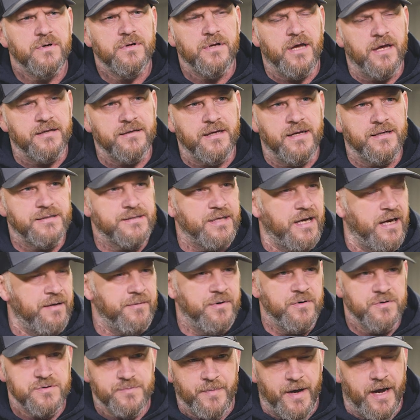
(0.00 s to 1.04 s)
At that time,
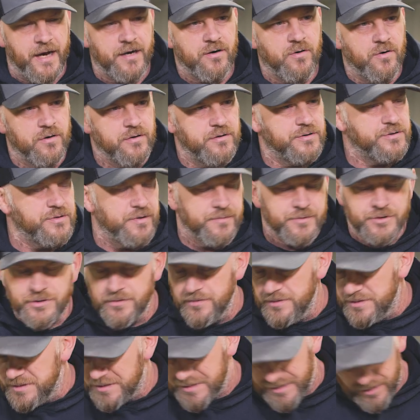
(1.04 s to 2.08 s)
he was backordered, so I'm
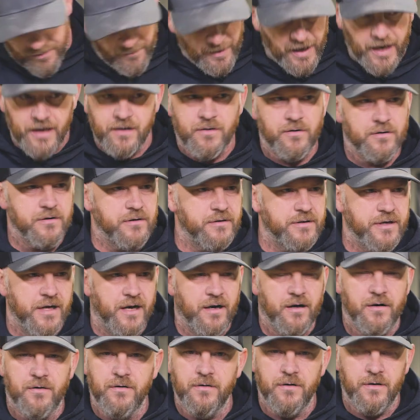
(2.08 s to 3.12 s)
sure he's still backordered
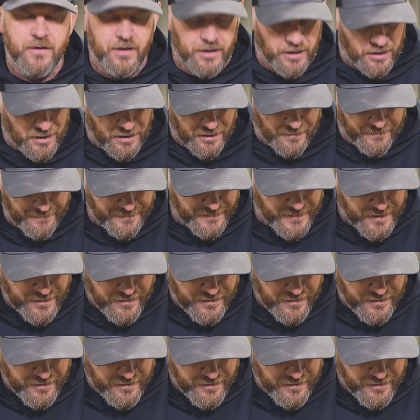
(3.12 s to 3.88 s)
now.